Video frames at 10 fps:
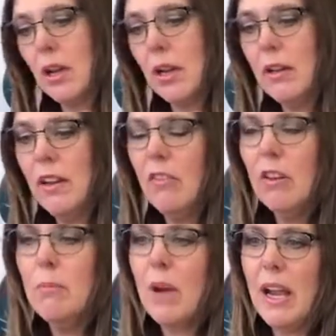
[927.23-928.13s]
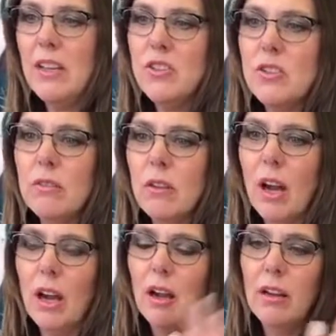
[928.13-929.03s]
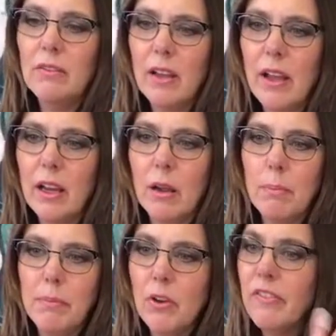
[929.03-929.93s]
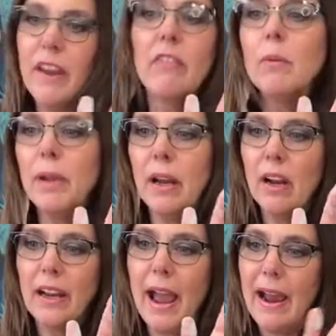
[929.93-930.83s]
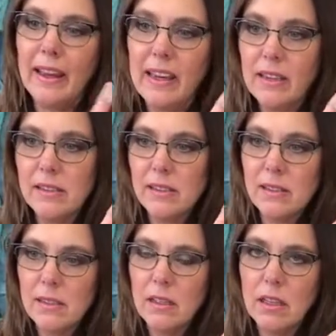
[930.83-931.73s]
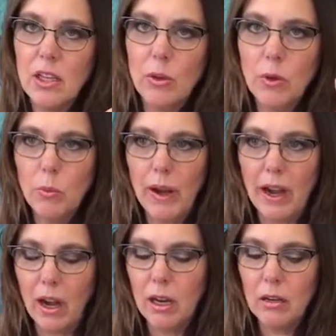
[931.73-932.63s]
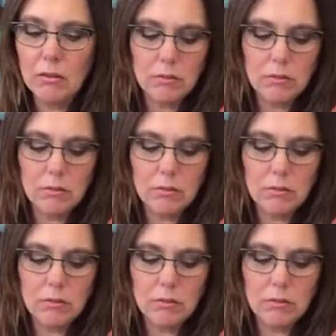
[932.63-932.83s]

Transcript: kind of, it reminds you of like your favorite pair of khakis that you would wear.